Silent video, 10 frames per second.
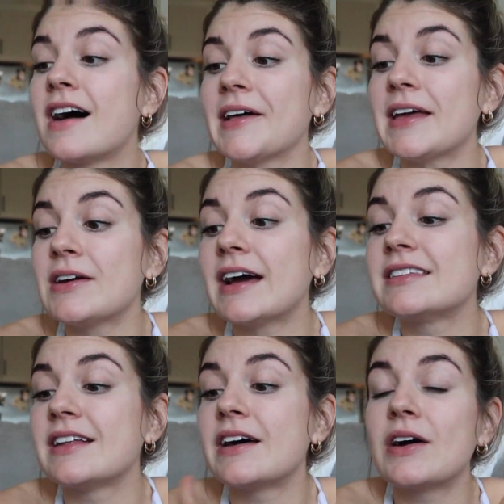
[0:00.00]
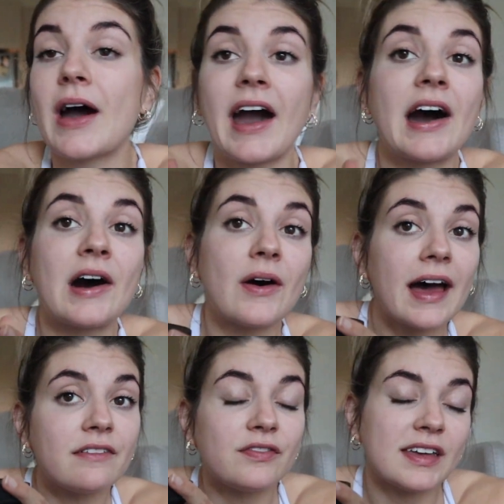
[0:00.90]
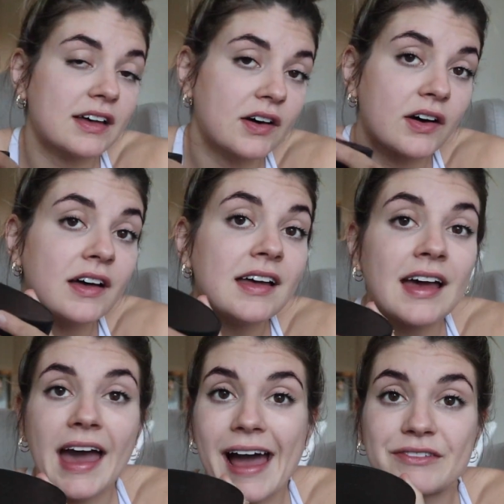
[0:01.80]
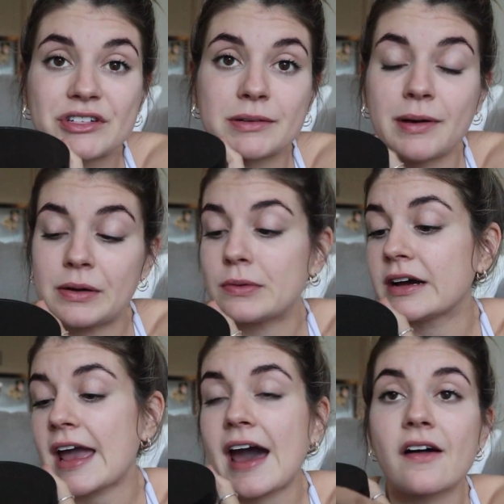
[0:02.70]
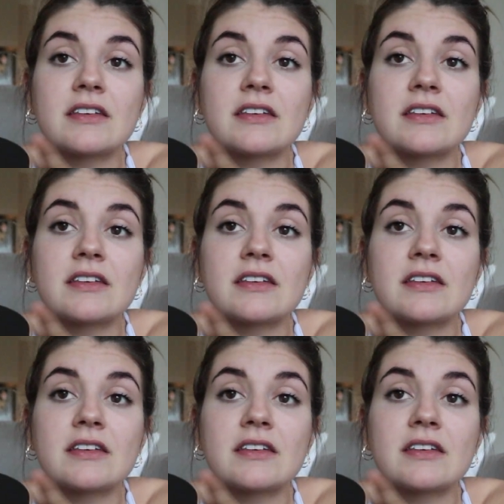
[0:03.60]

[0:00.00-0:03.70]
I'll let you guys know how I feel after my workout.